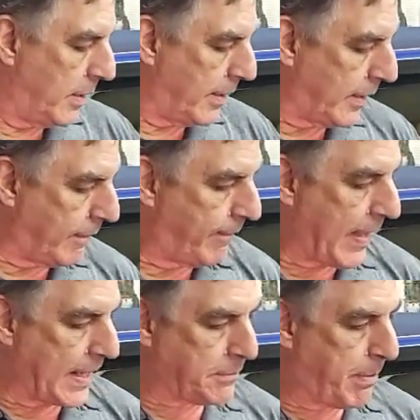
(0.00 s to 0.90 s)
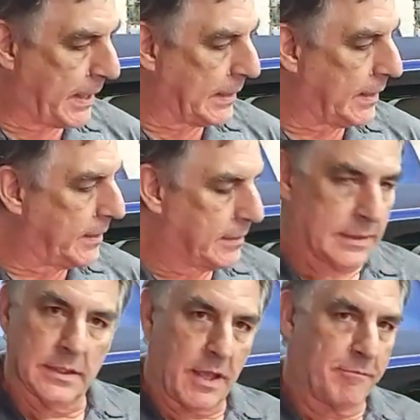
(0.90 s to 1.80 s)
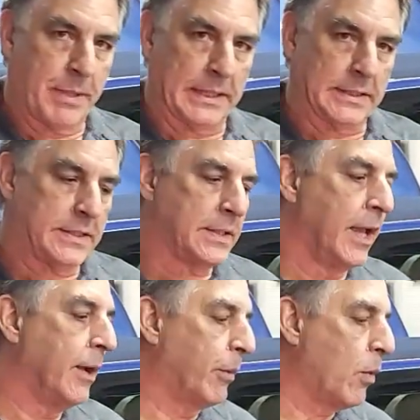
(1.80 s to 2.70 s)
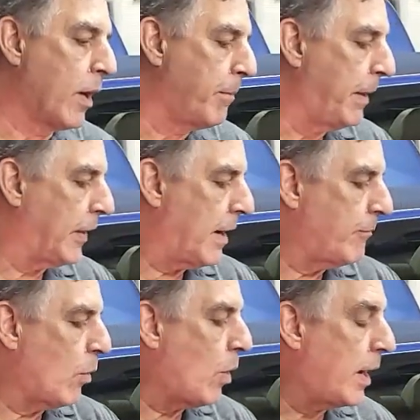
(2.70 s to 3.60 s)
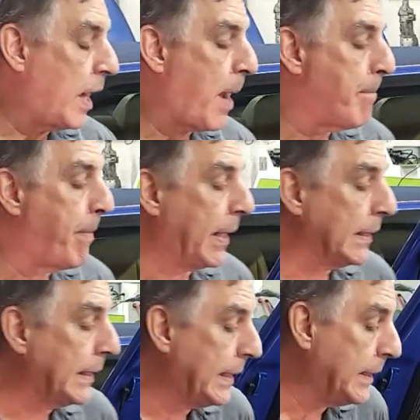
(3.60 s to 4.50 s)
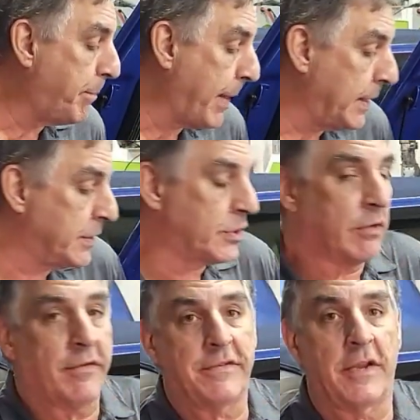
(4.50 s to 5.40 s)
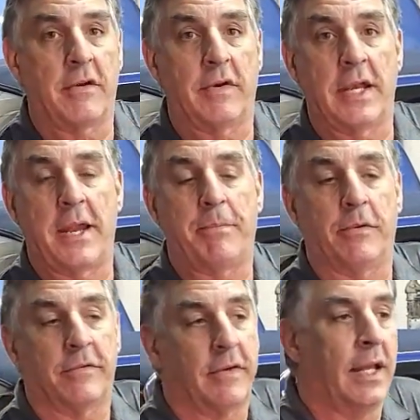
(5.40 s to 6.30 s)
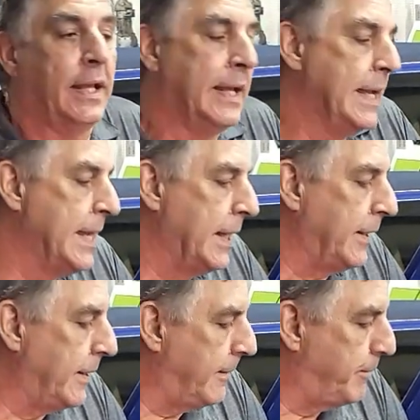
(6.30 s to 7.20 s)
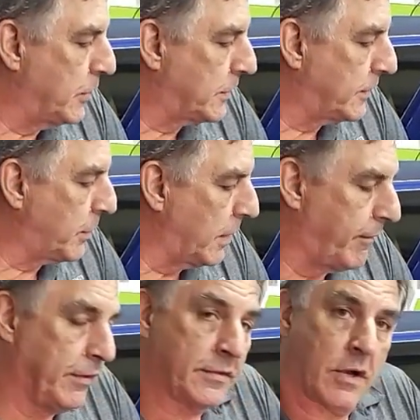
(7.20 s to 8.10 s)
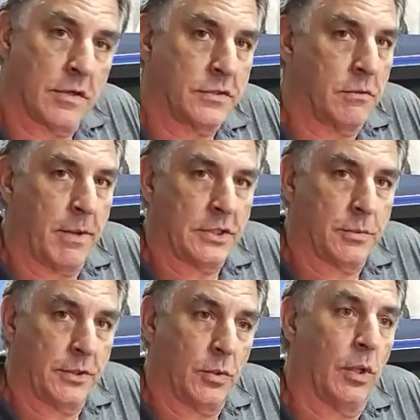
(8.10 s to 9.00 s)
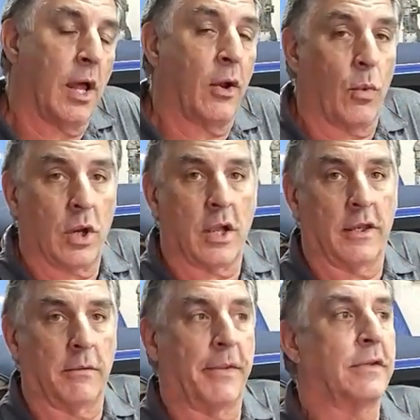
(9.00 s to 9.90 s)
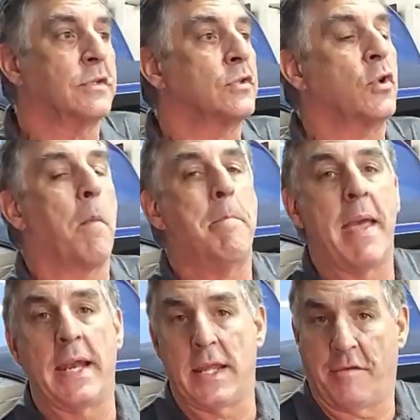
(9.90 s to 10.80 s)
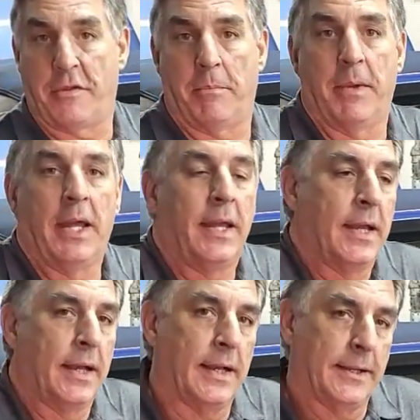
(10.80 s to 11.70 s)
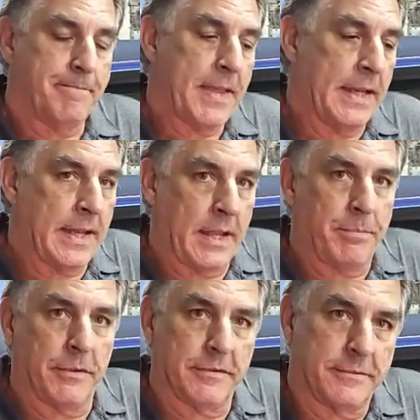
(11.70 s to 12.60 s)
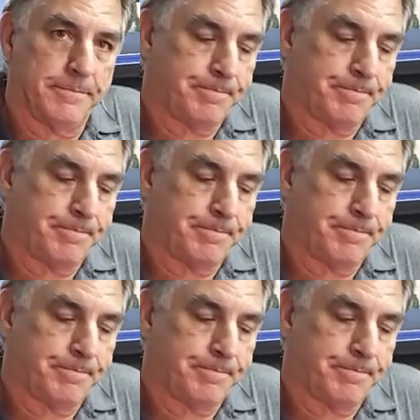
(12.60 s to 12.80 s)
Okay. That's Bentley. Love Bentleys. We want to be the #1 Bentley independent service center in Naples, just because we love these cars so much and we do a lot of work on them, and there's just so many of them in Naples.